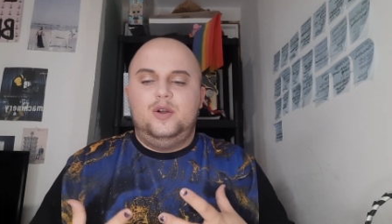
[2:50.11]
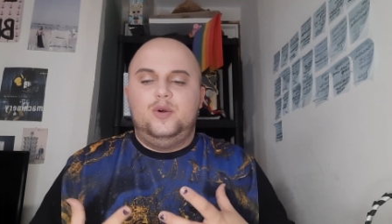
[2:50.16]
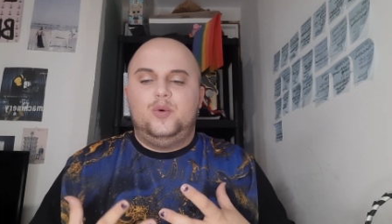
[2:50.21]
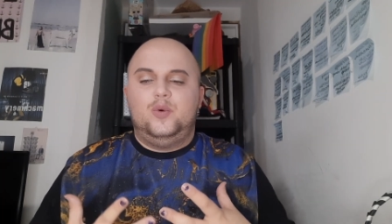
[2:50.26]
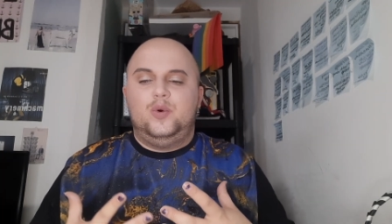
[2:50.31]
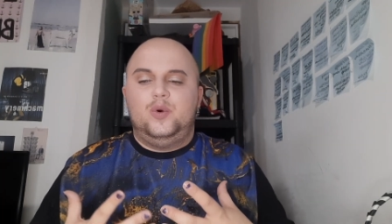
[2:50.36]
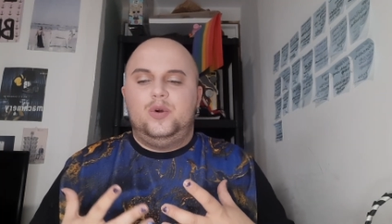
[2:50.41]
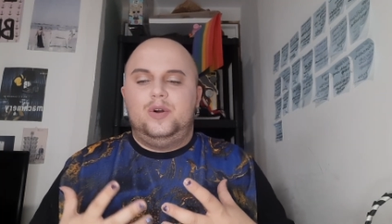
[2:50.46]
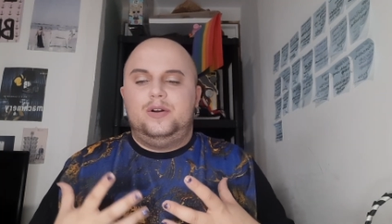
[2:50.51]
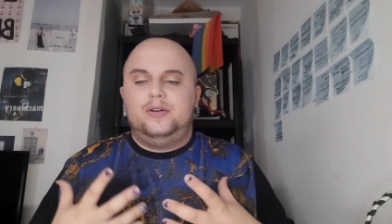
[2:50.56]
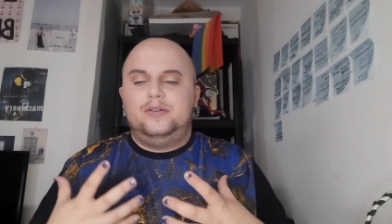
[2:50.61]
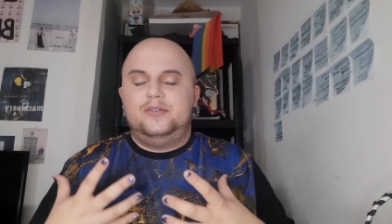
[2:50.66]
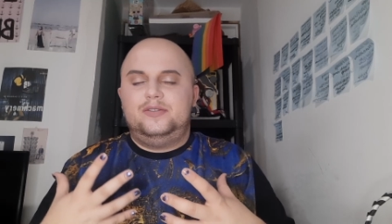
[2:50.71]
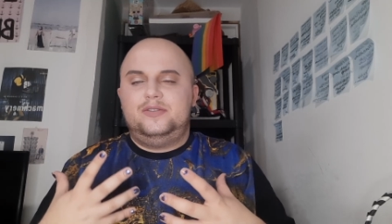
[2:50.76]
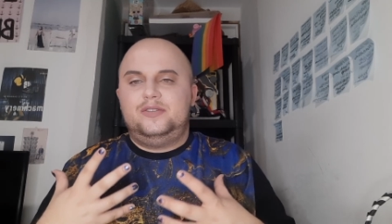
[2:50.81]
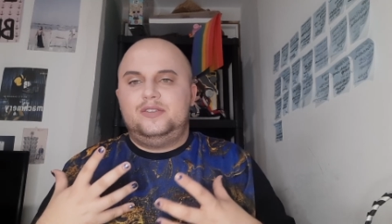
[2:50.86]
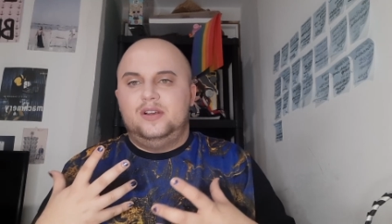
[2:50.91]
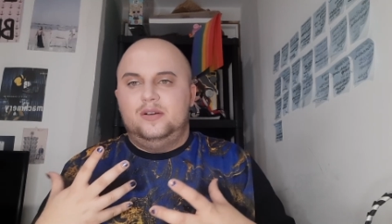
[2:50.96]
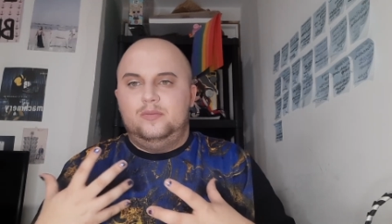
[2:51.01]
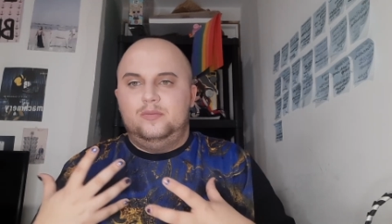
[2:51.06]
or
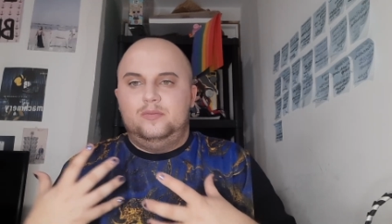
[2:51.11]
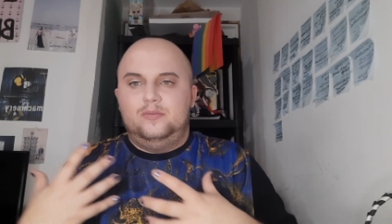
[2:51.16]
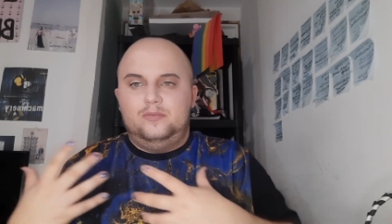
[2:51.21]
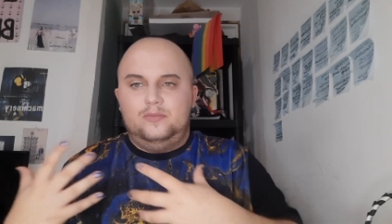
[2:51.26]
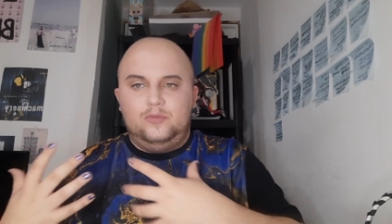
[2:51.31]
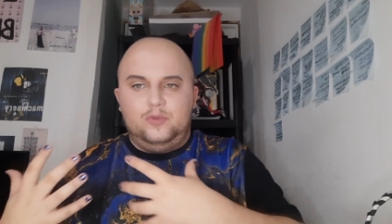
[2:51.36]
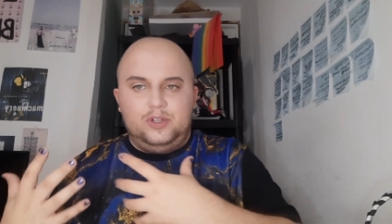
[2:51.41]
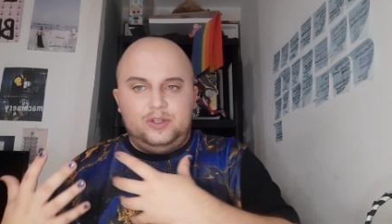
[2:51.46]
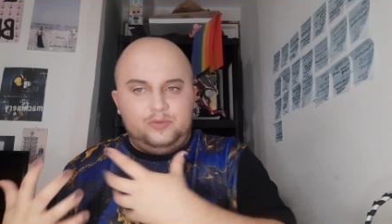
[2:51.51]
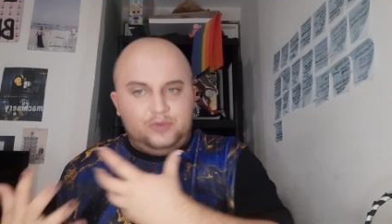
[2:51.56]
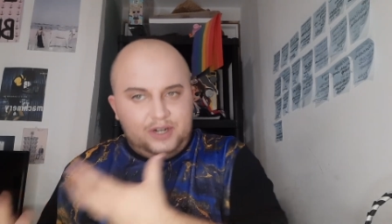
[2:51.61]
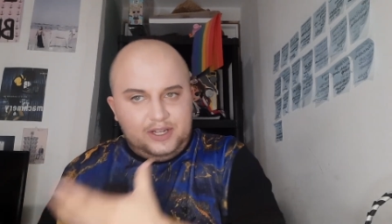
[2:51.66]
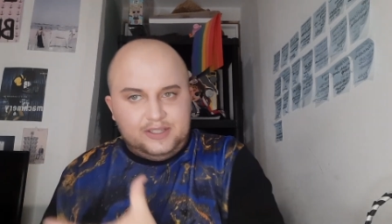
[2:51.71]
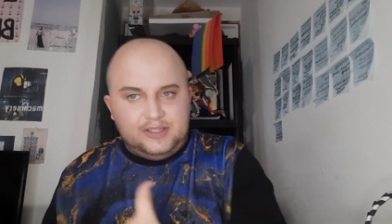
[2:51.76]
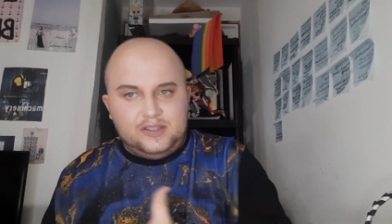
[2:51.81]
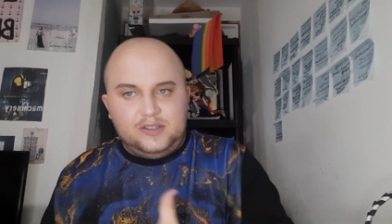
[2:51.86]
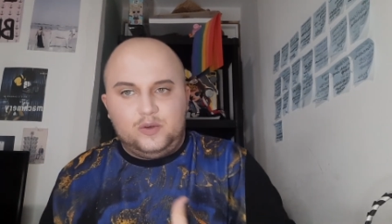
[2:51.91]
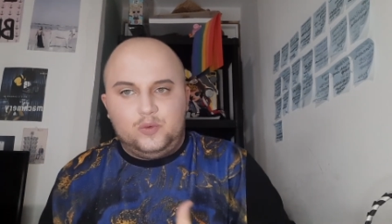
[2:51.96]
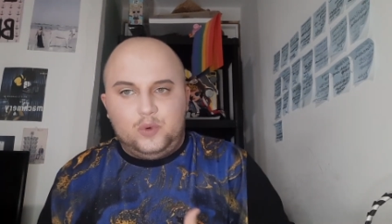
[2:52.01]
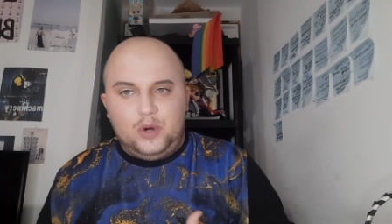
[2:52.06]
someone
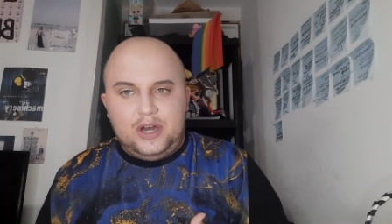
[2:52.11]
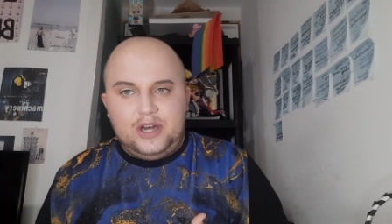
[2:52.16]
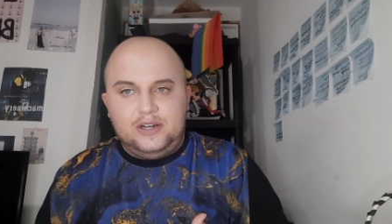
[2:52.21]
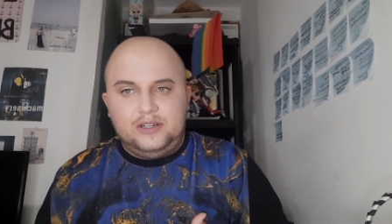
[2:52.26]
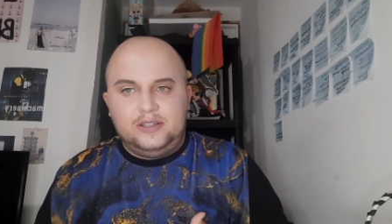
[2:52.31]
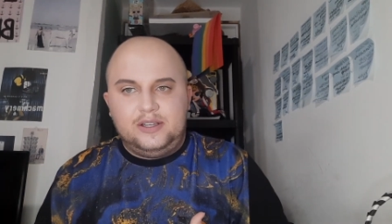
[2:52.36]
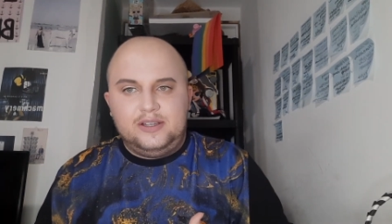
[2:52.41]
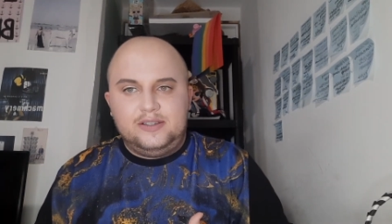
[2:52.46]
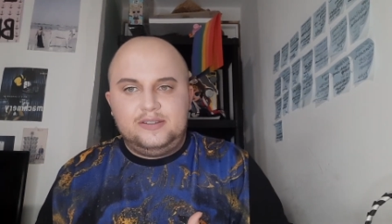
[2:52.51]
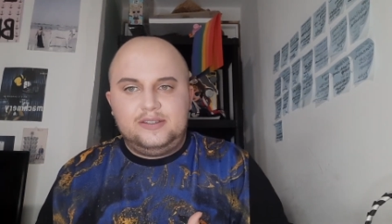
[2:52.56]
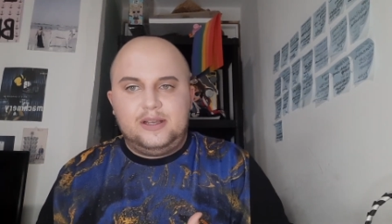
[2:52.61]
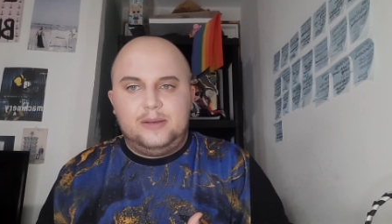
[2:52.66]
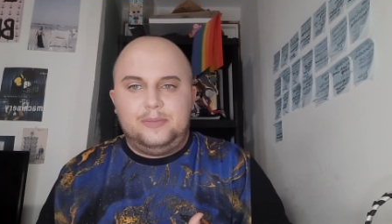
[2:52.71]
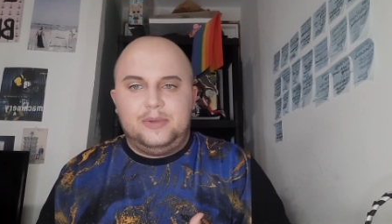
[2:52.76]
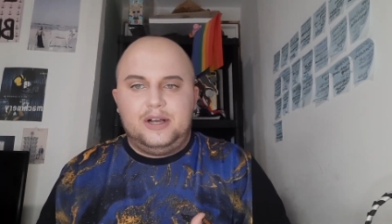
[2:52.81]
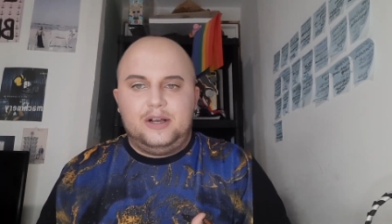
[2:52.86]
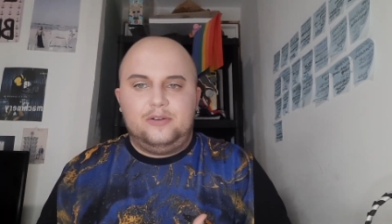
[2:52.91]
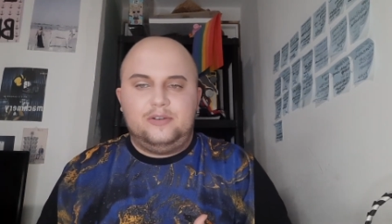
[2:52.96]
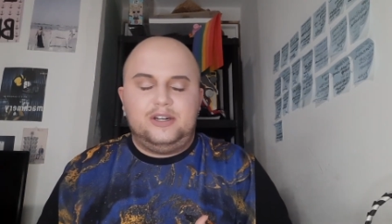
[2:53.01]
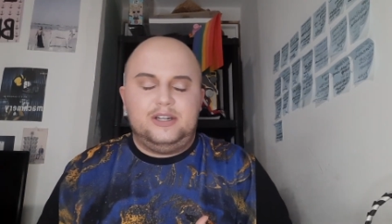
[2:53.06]
raises awareness
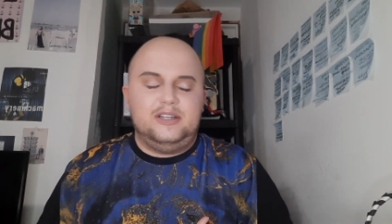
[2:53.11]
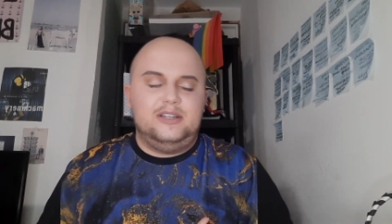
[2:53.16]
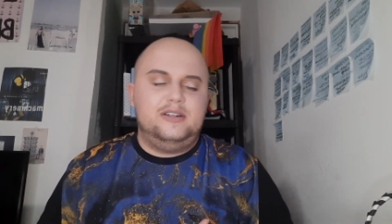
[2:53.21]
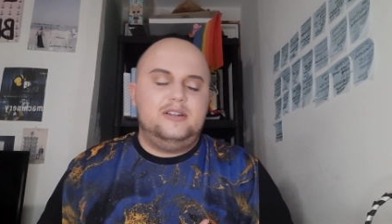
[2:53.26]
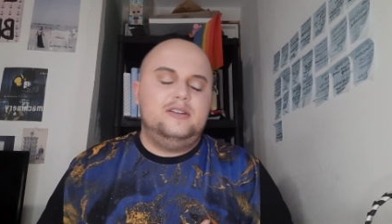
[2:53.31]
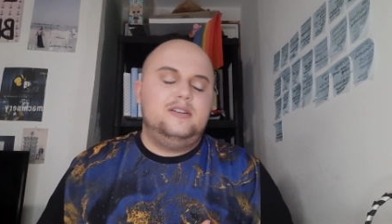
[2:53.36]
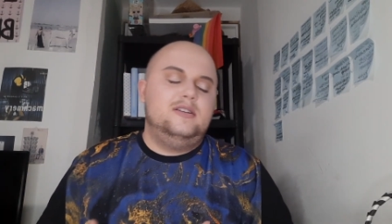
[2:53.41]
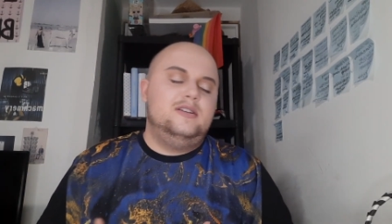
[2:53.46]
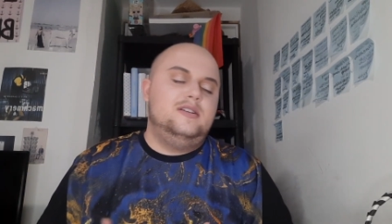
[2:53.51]
about it.